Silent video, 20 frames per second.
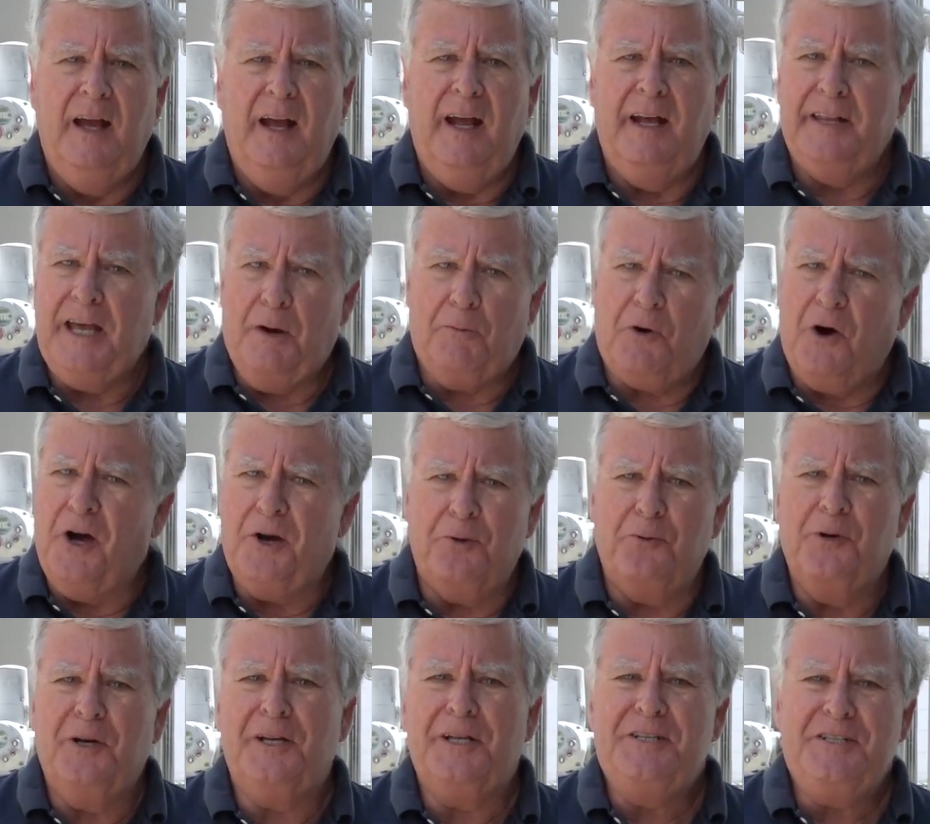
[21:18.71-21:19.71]
And that water
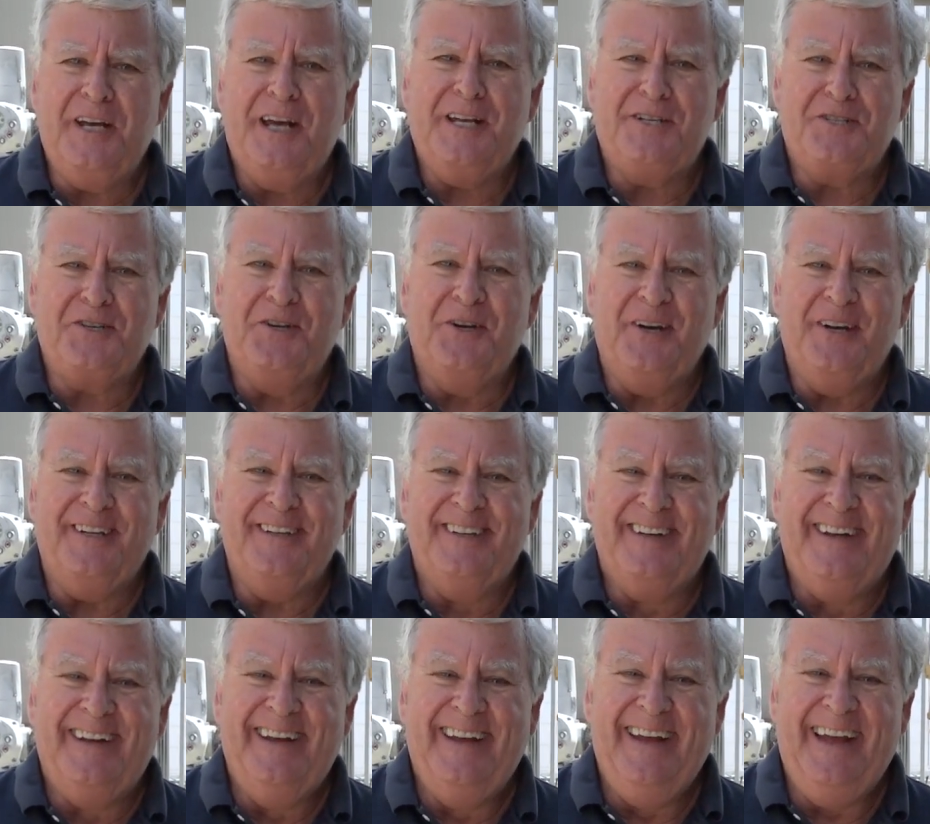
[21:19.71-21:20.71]
really tastes good.
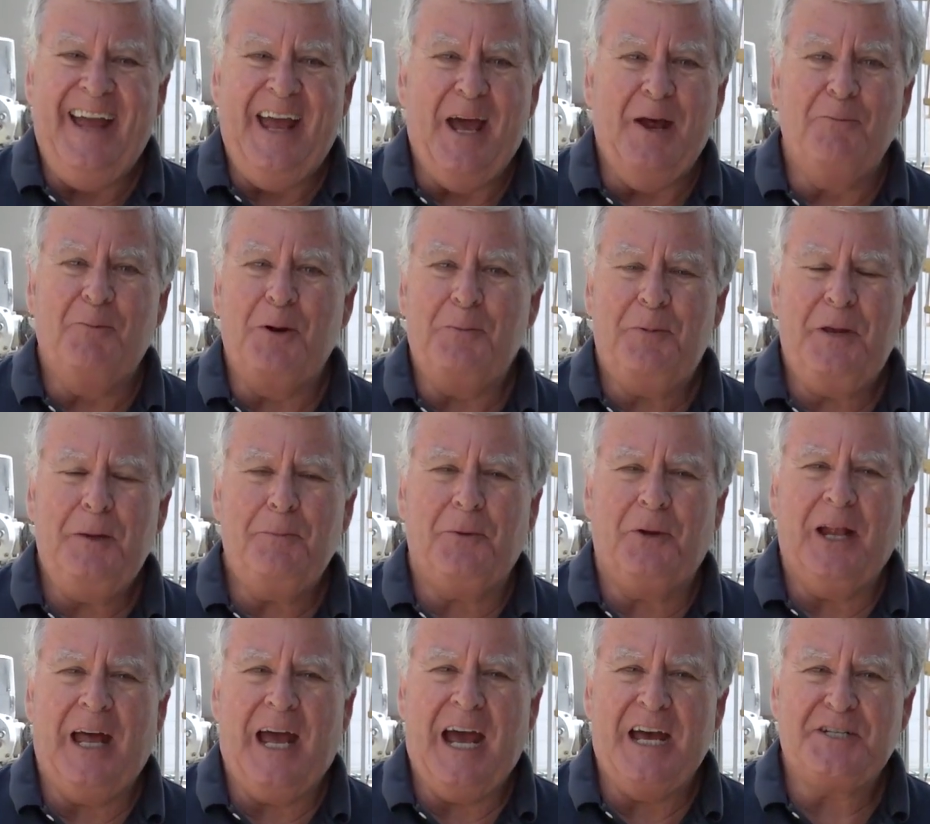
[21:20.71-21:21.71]
And what
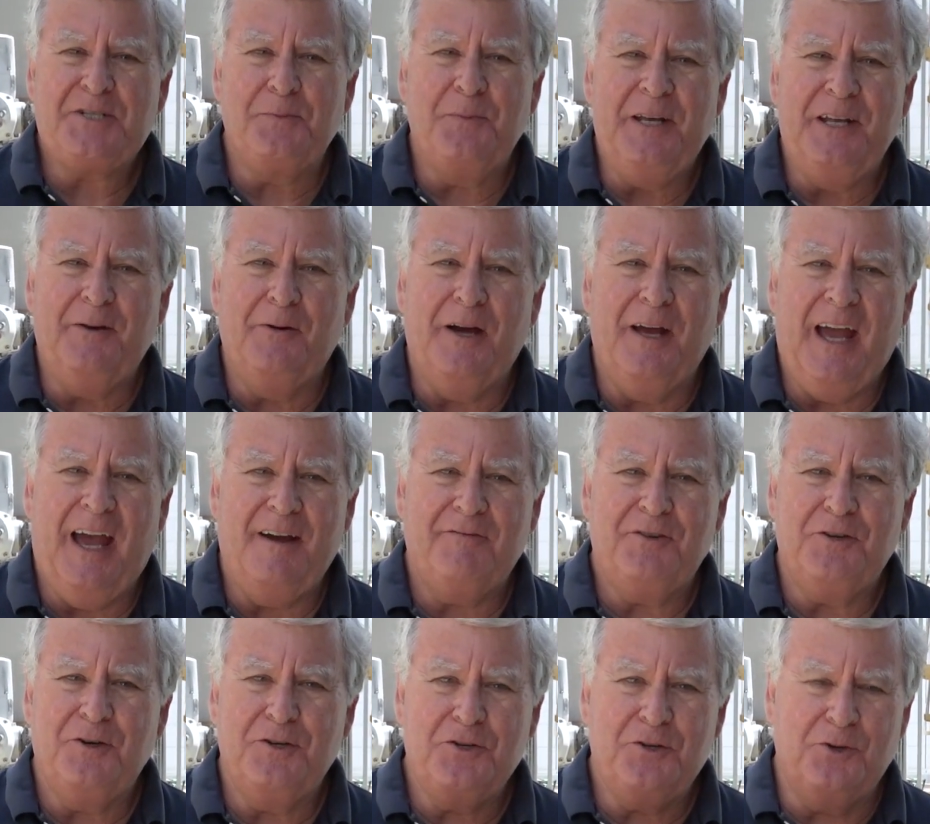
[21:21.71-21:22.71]
people ask me
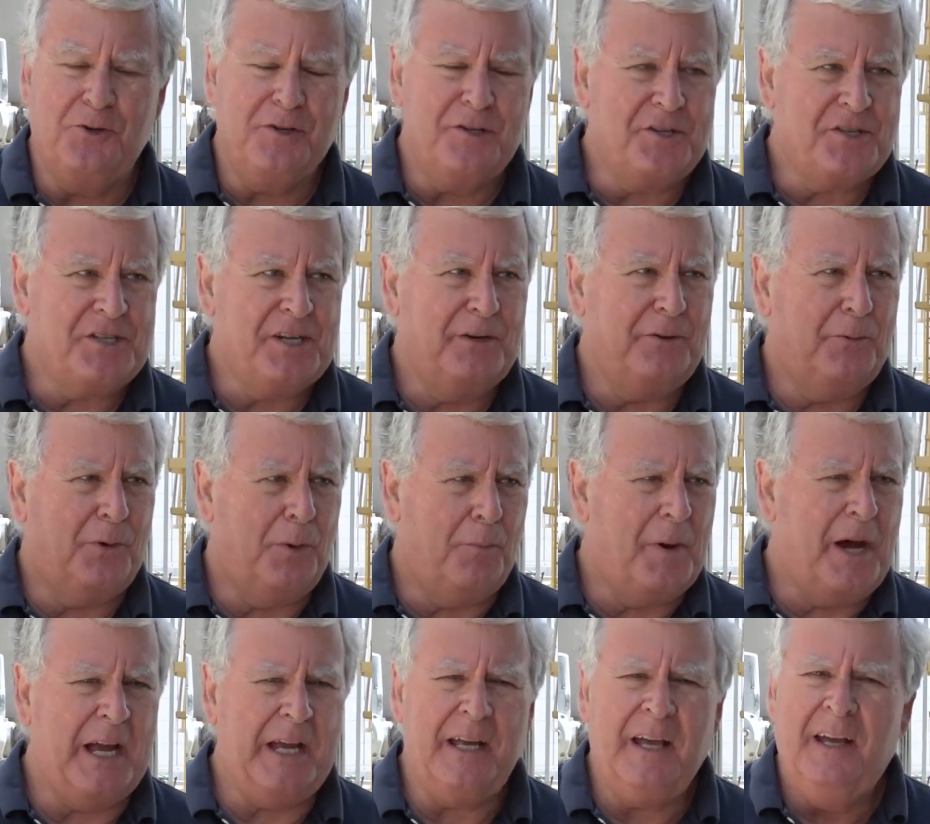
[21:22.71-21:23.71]
after a tour, they'll say, well,
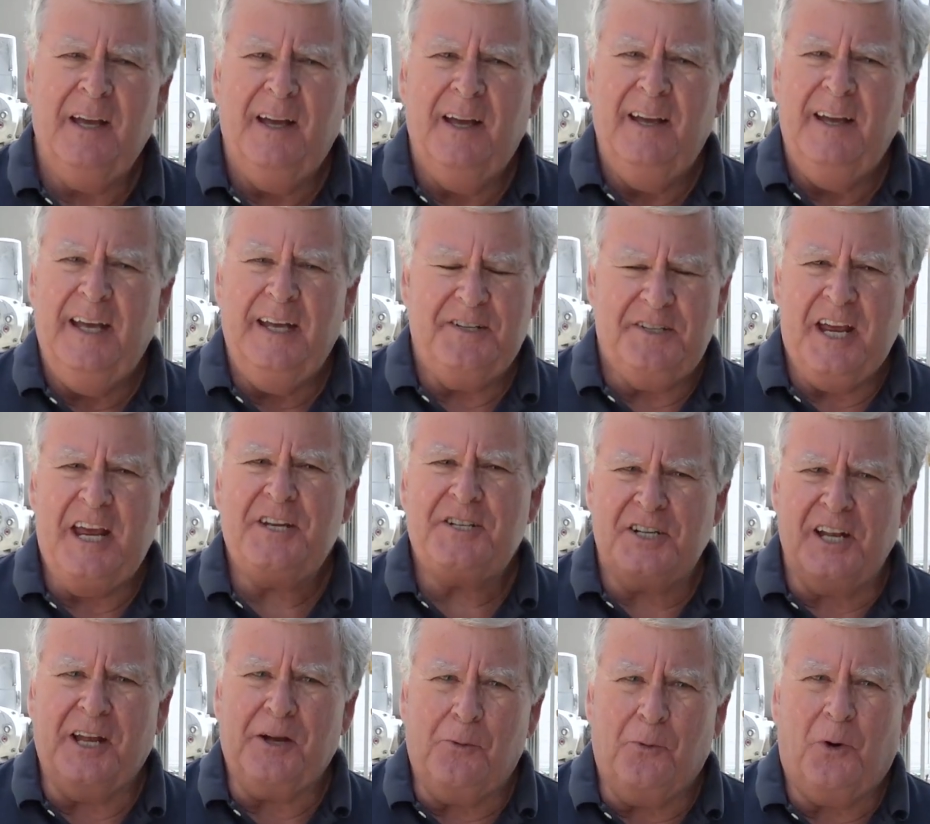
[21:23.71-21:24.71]
Mike, it
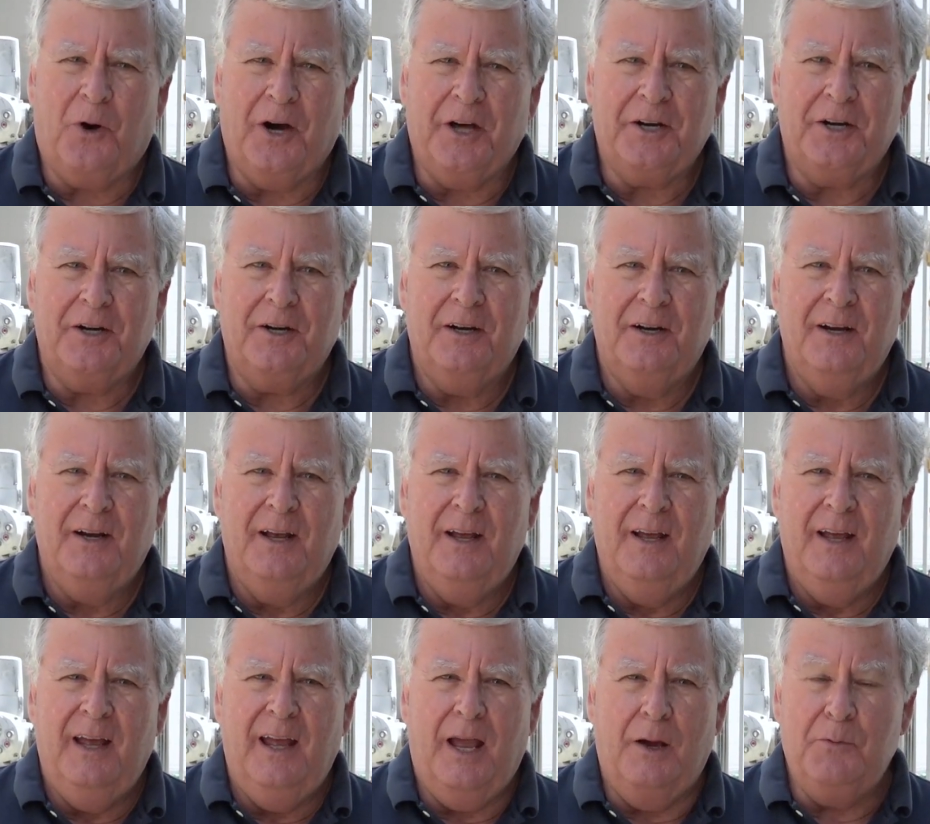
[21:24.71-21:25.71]
tastes like water.
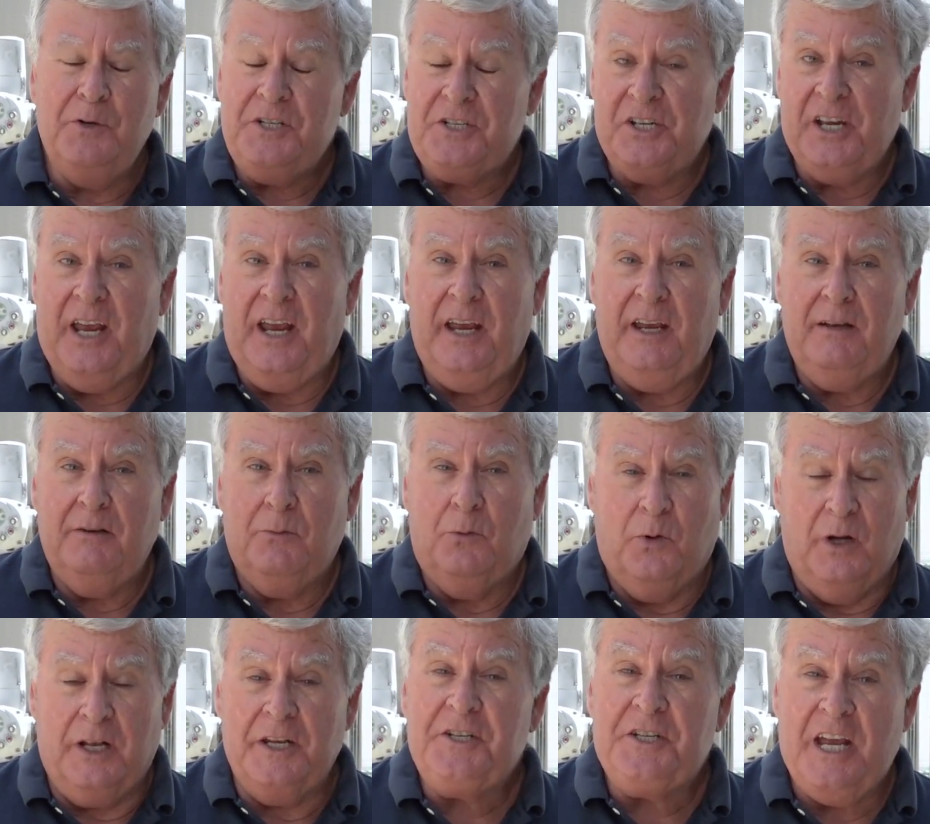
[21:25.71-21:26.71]
And we say,
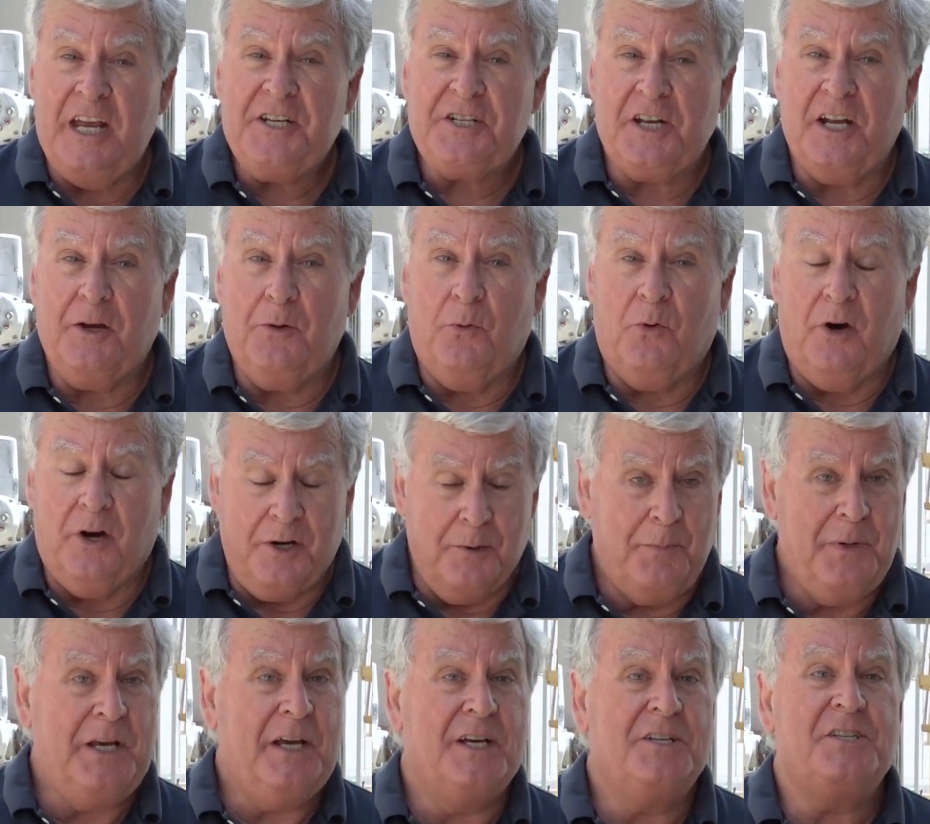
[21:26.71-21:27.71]
well, it tastes like water
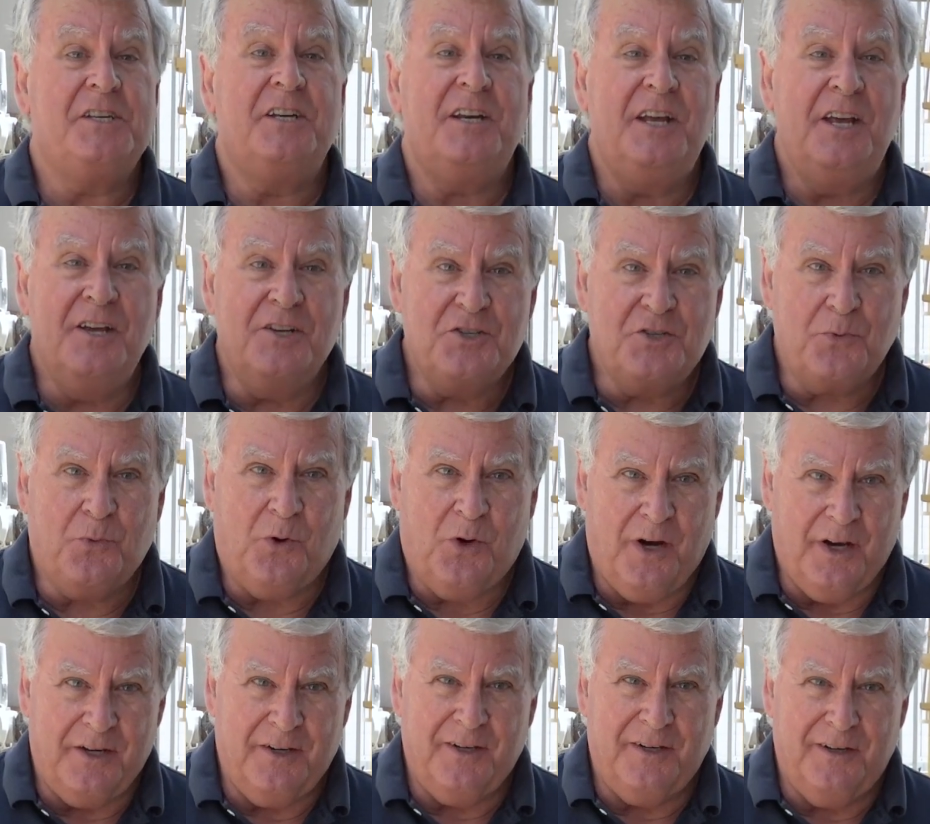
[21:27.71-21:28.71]
because it is
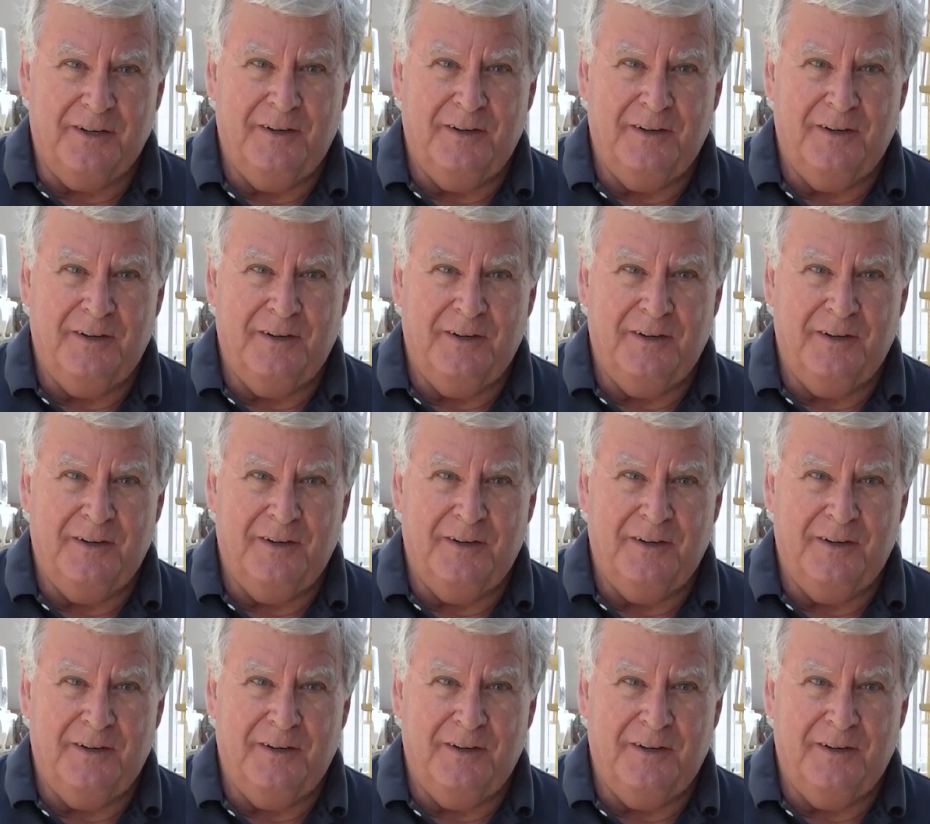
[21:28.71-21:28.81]
water.